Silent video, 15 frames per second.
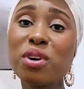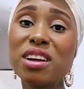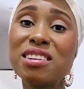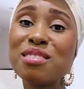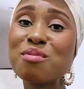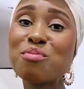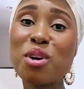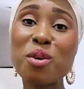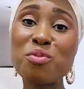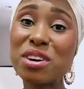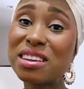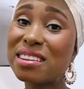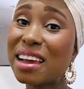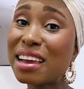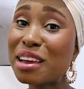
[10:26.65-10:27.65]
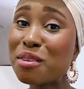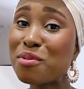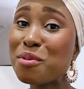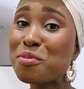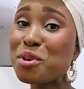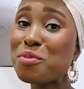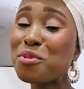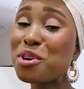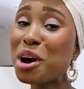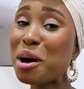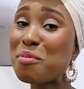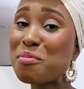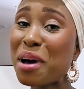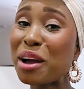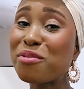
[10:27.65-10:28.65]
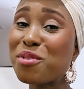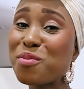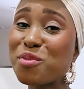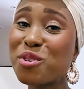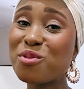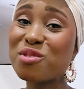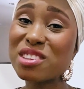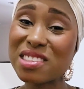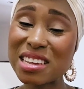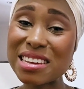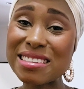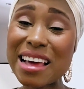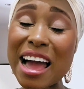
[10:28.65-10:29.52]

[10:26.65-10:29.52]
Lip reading: in Zimbabwe take it when people come back from overseas.